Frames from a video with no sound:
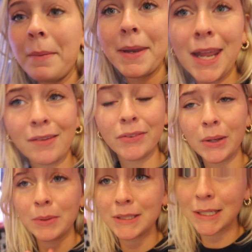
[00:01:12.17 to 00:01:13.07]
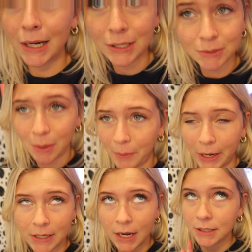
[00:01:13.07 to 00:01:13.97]
I'm an influencer. So I
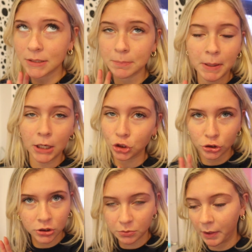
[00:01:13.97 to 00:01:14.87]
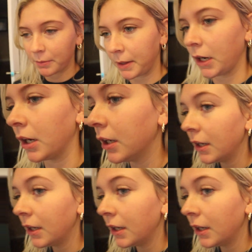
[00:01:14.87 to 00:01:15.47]
want to take pictures while I'm there